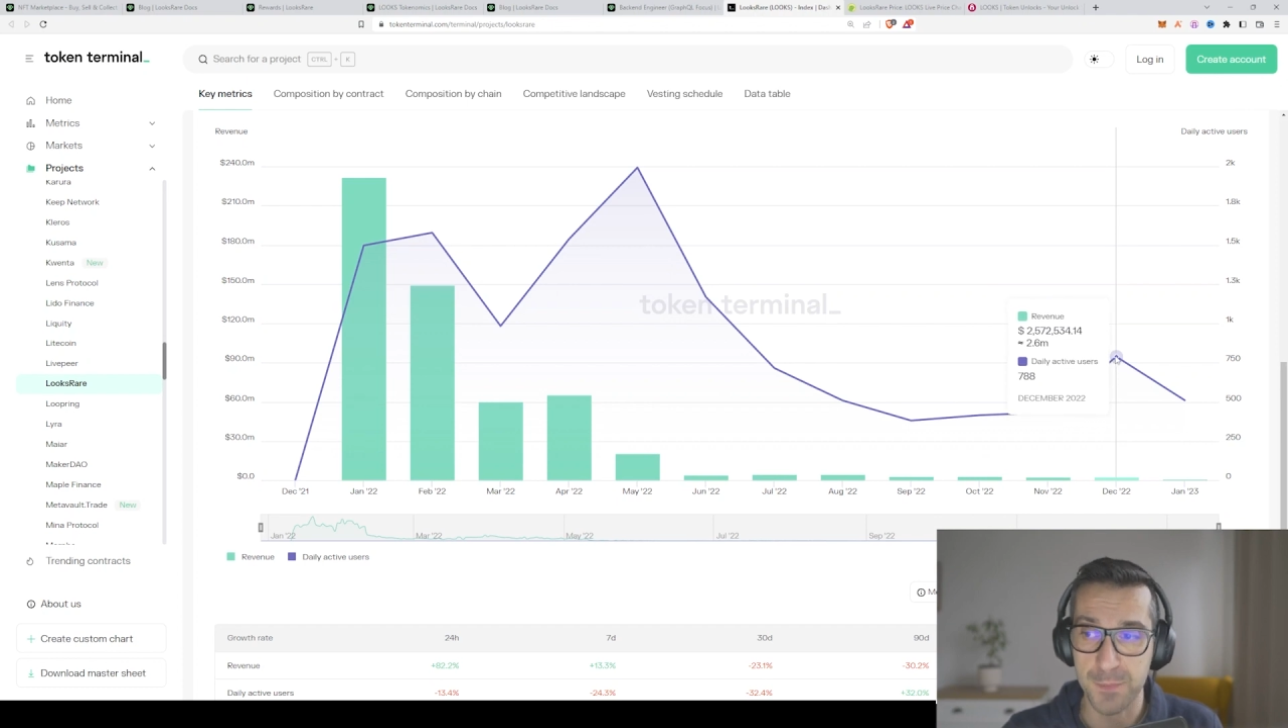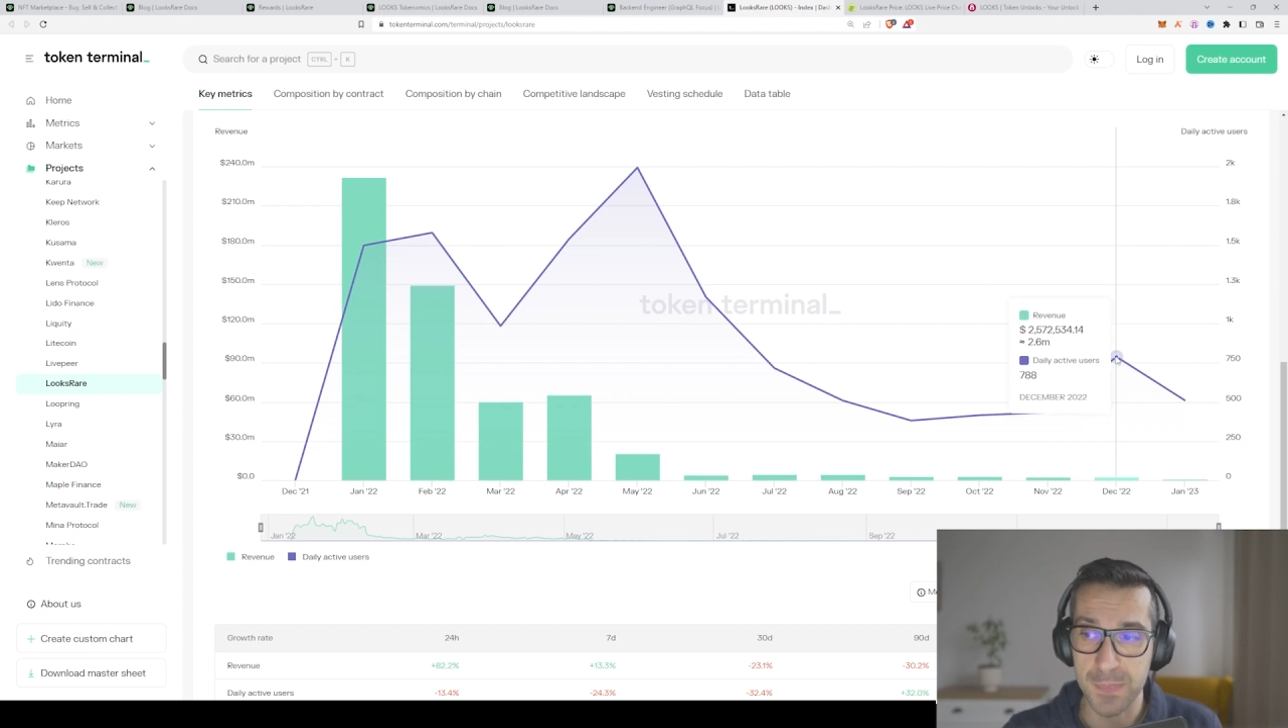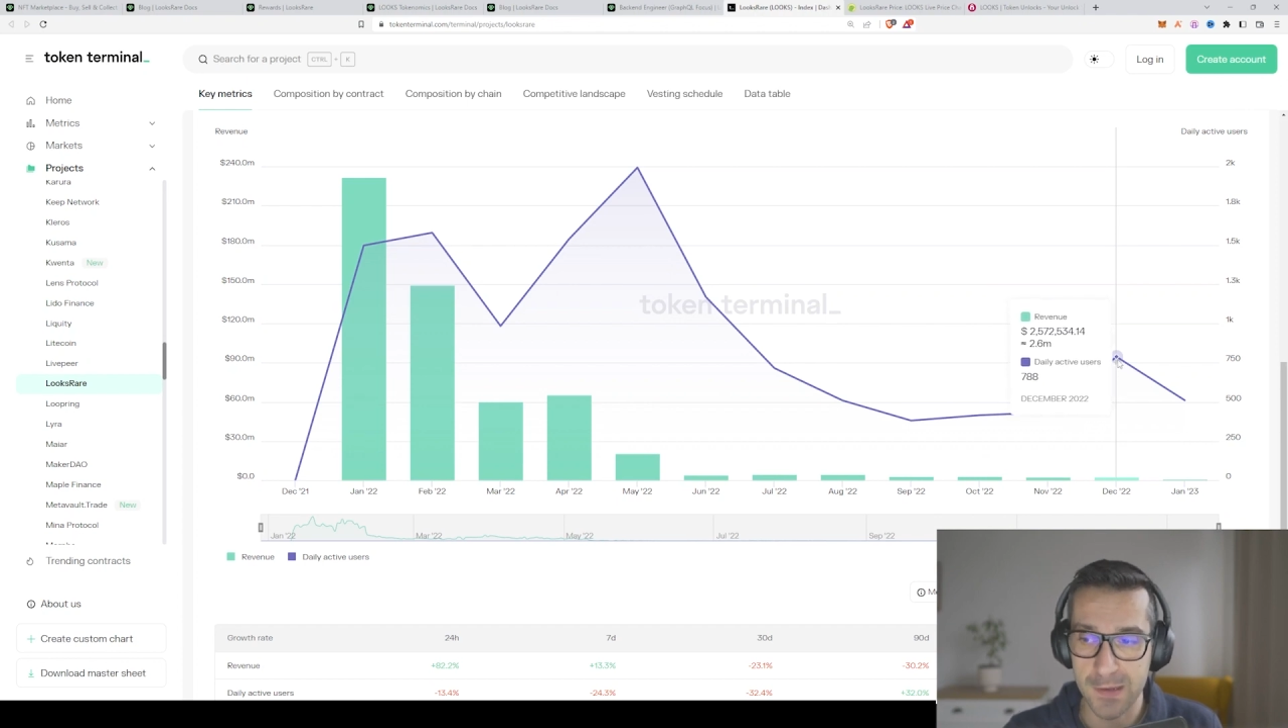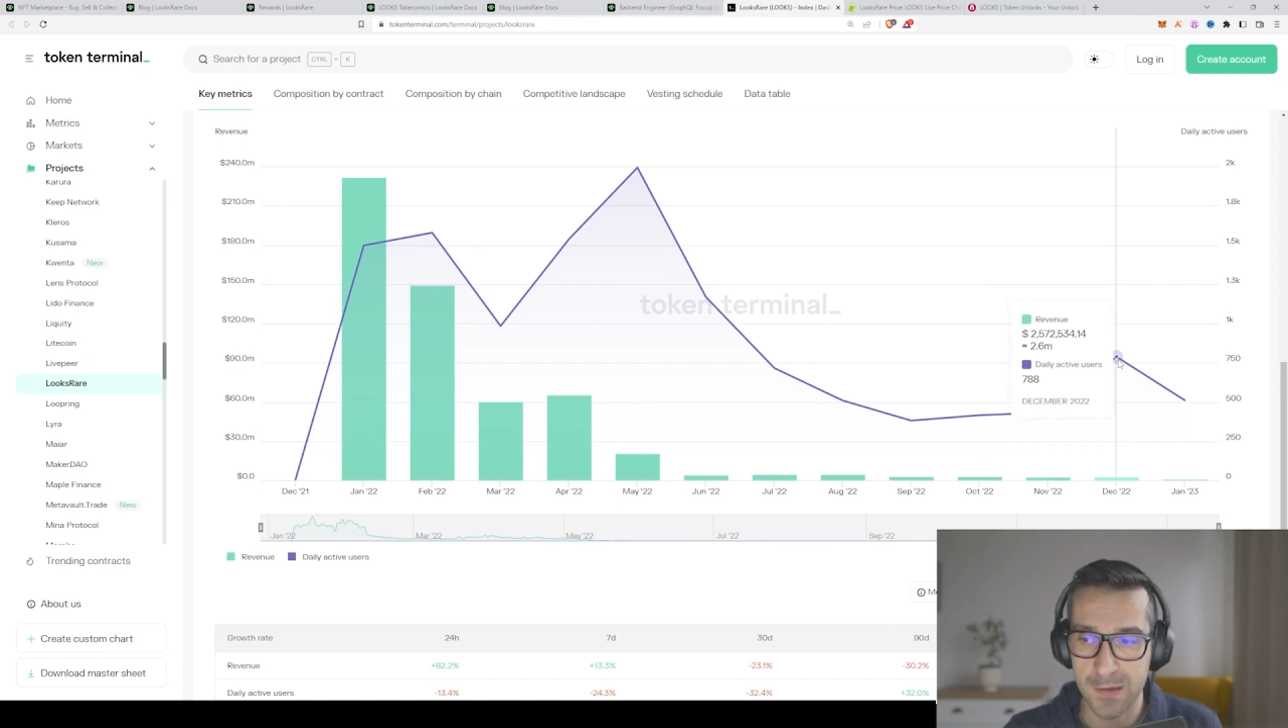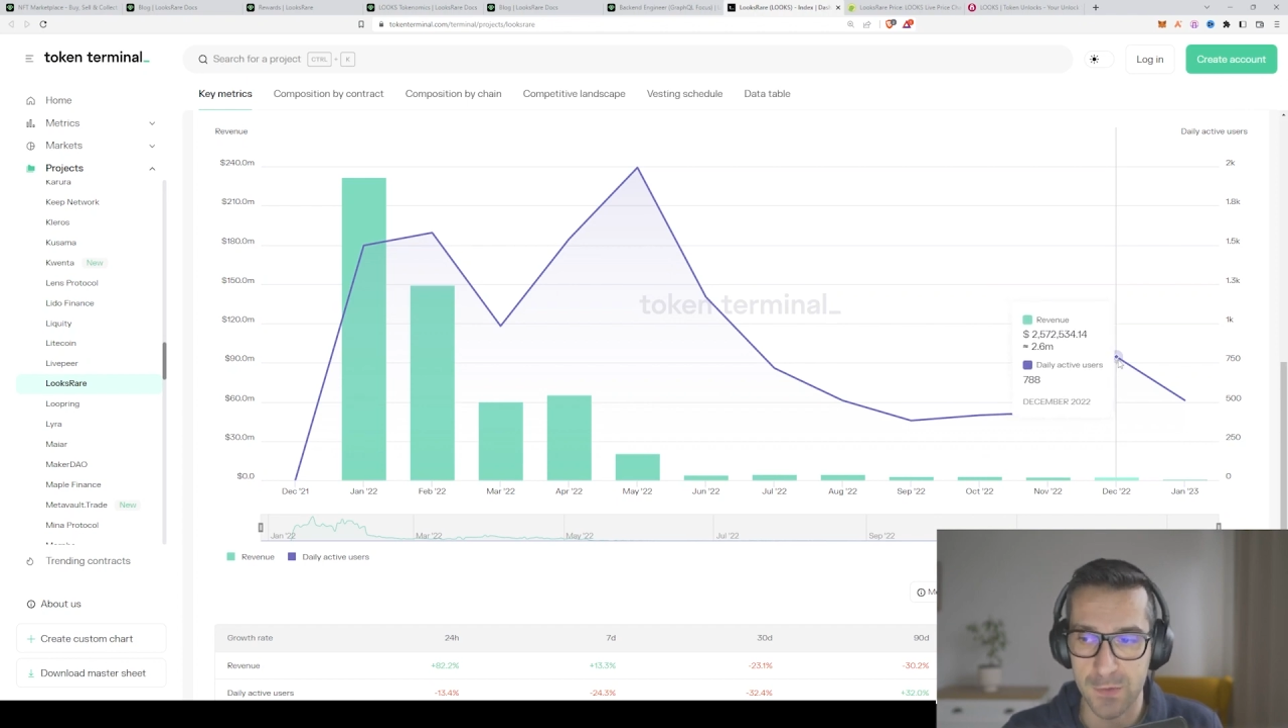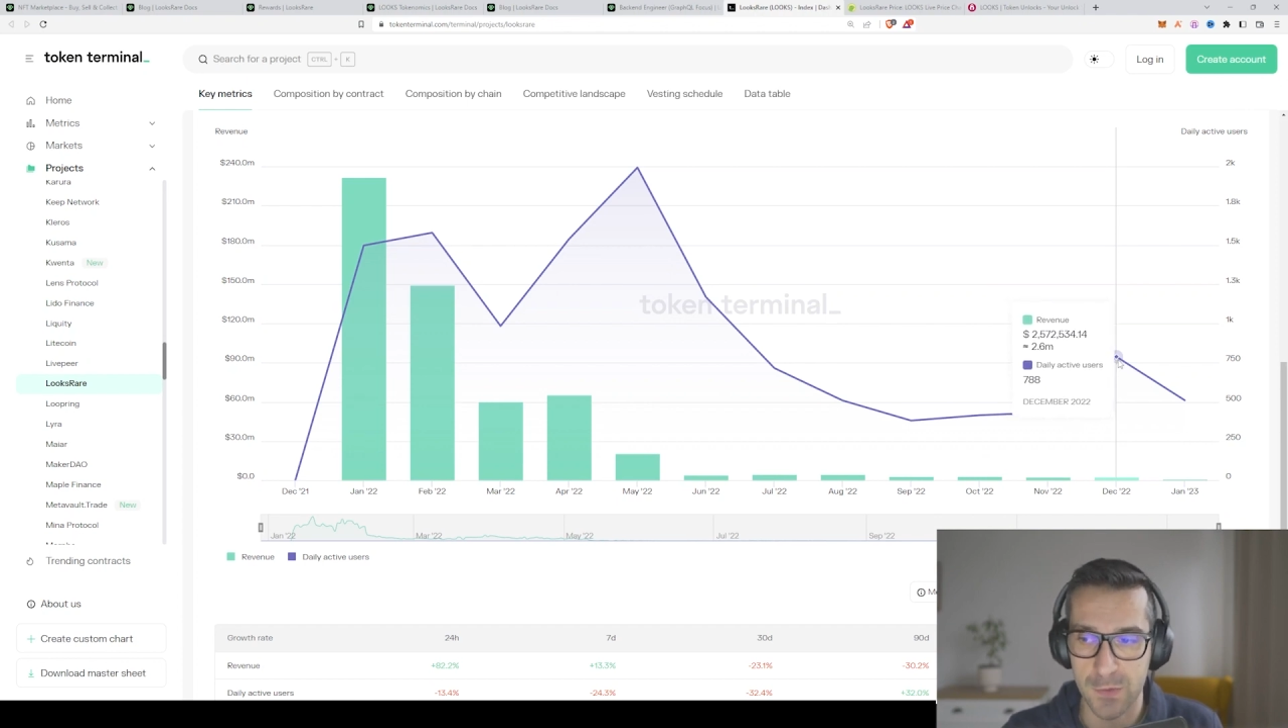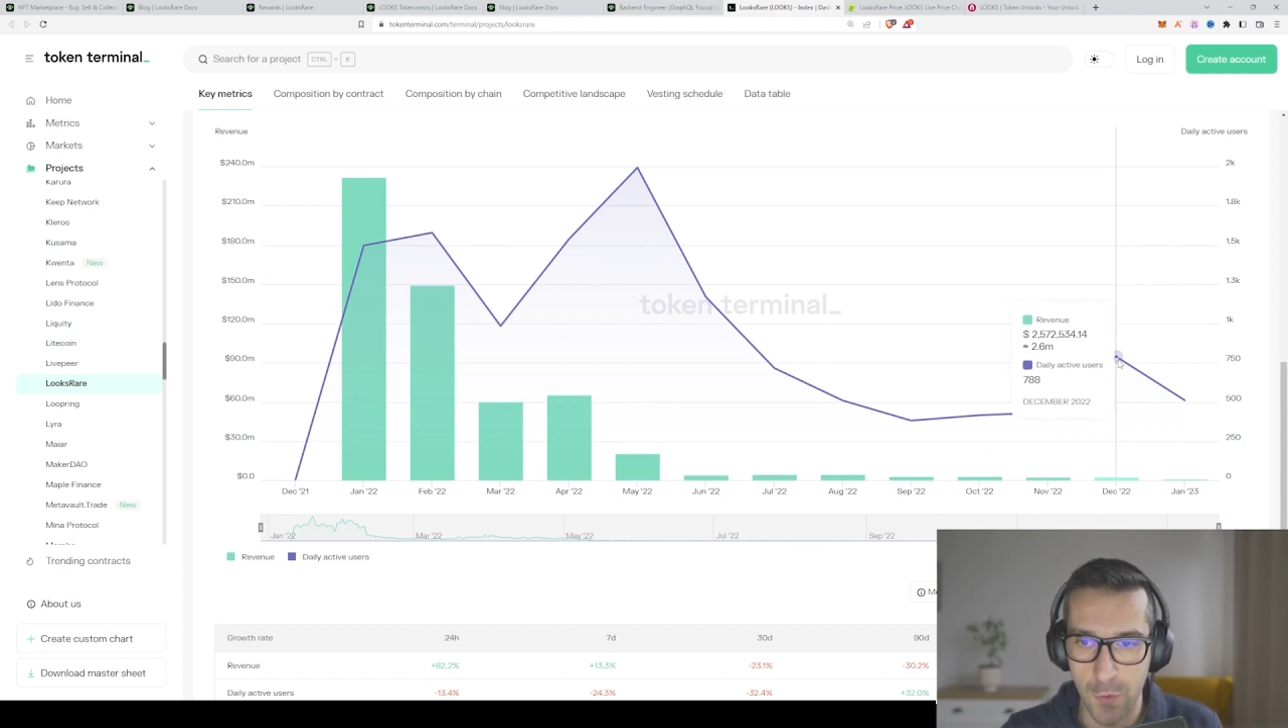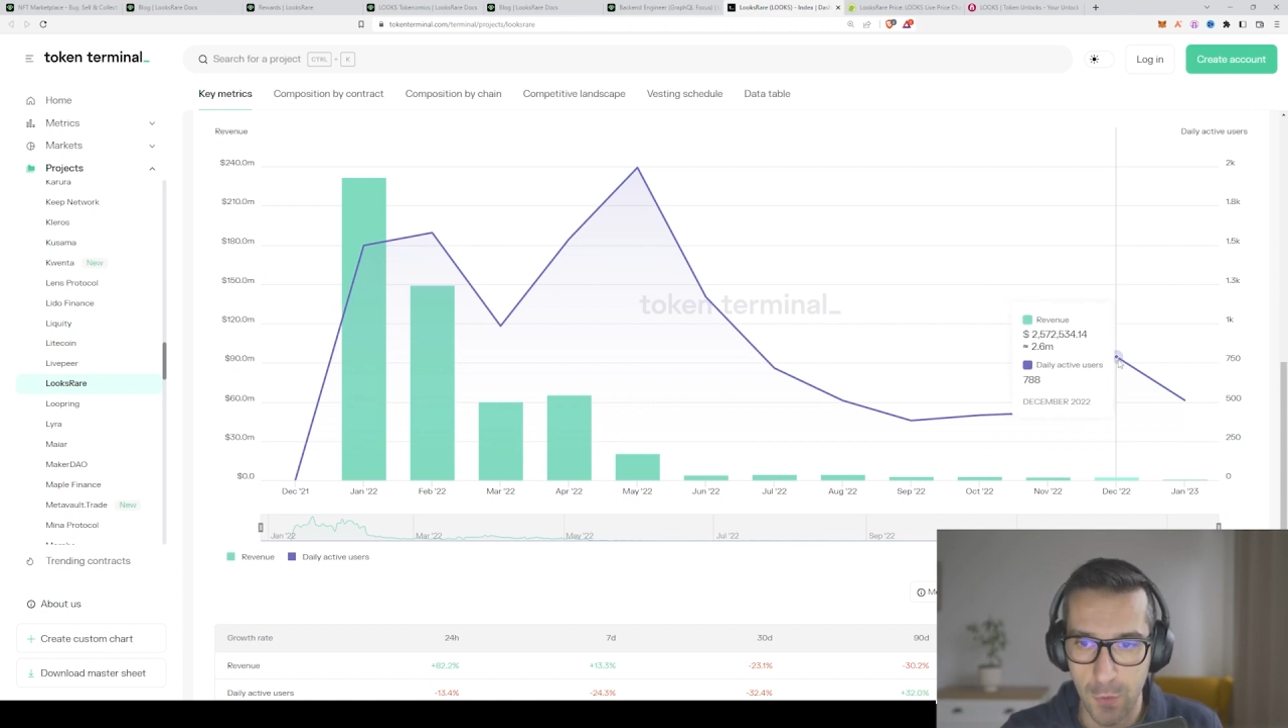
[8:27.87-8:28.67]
million.